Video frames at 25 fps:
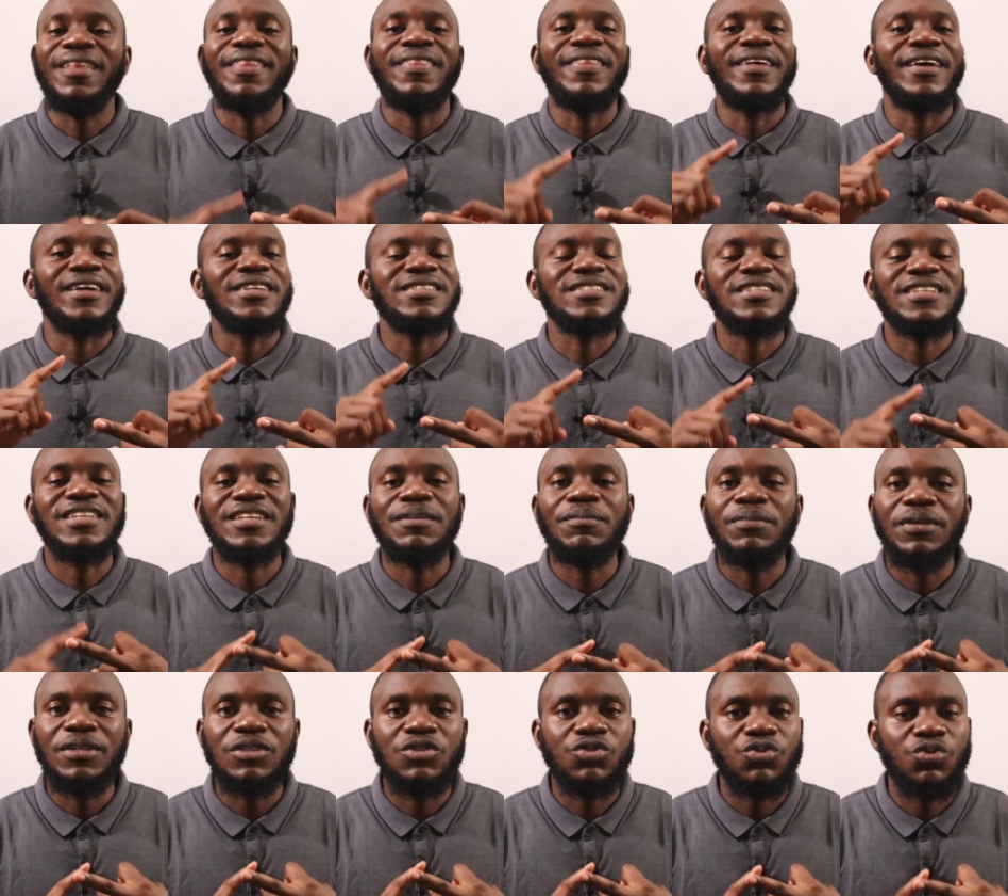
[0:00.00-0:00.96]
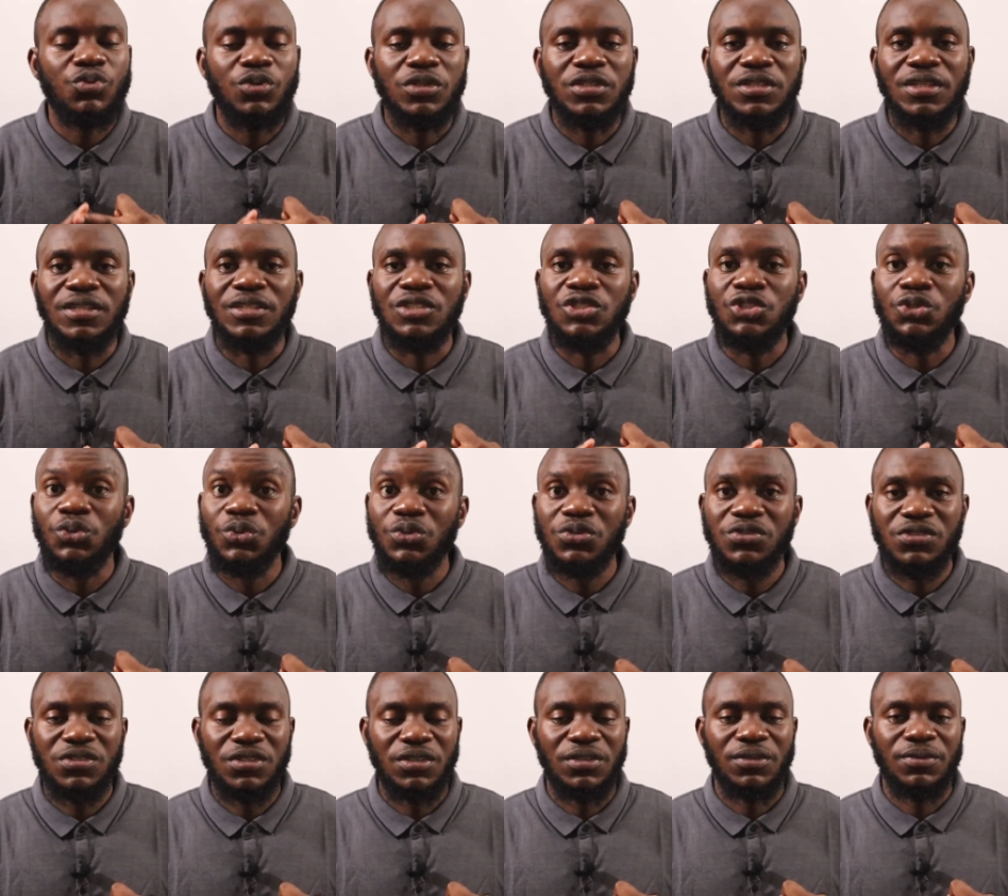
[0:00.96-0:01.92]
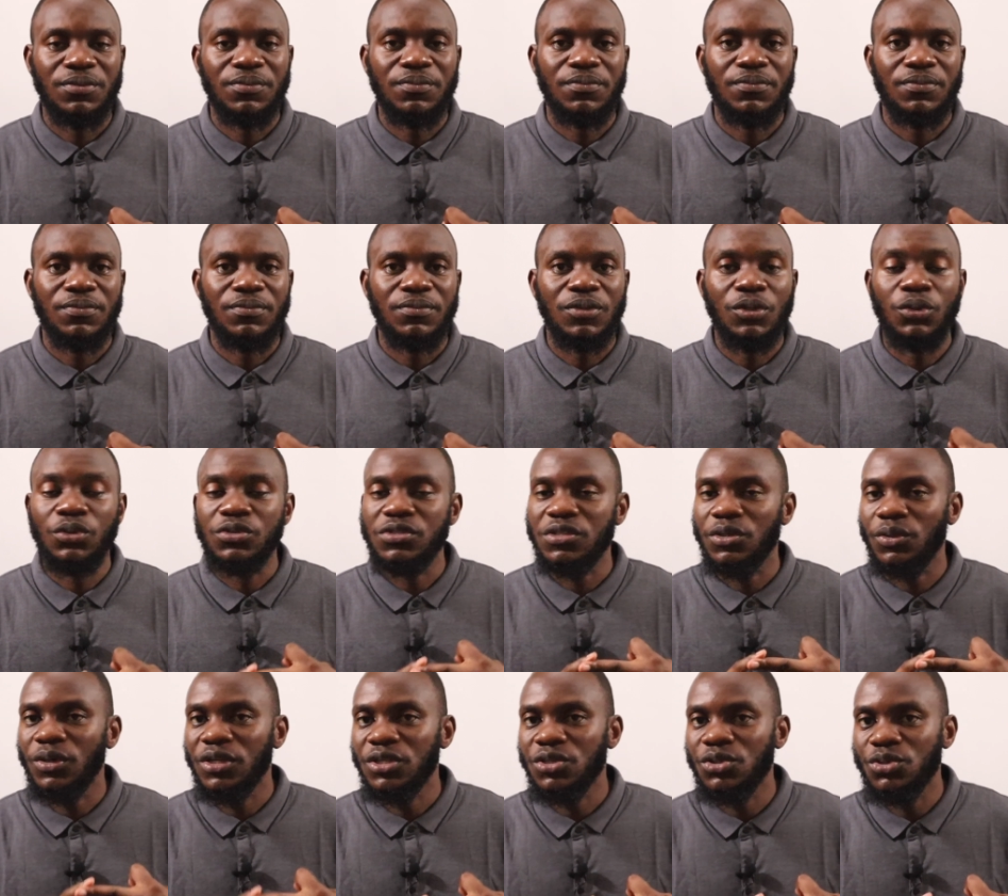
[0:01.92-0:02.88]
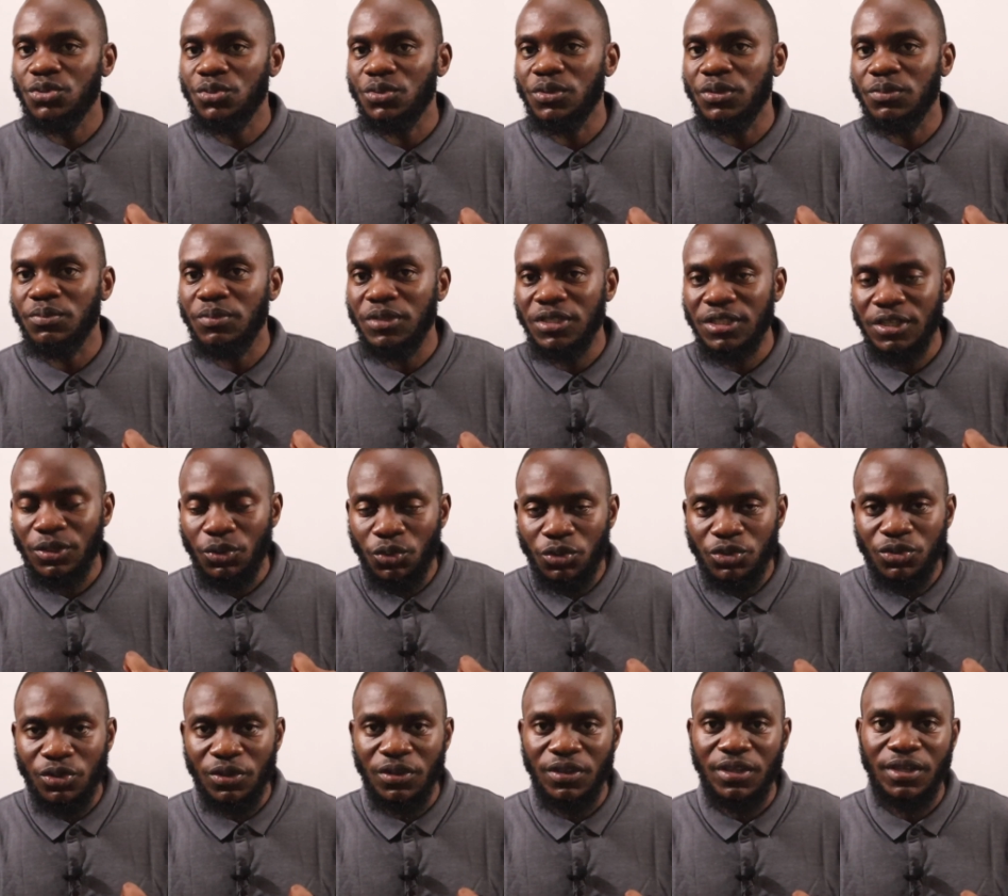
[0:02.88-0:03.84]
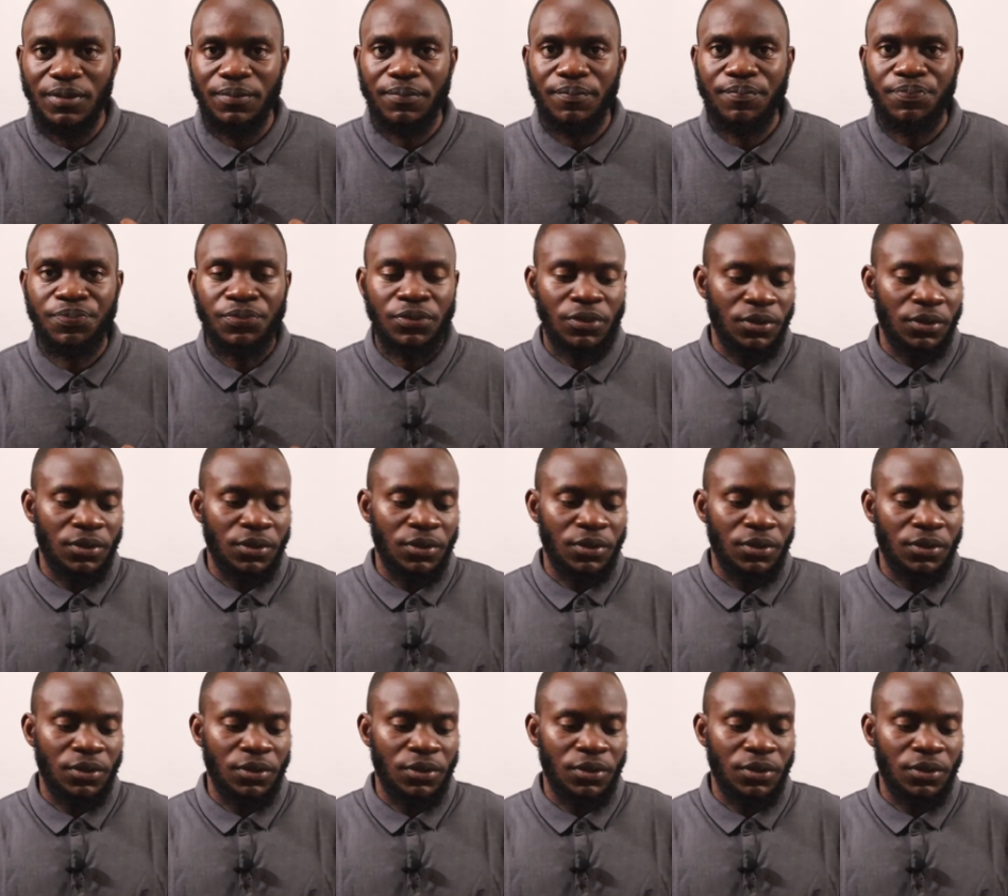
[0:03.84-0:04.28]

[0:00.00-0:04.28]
They're extremely sweet and juicy because they want you to be hooked on them.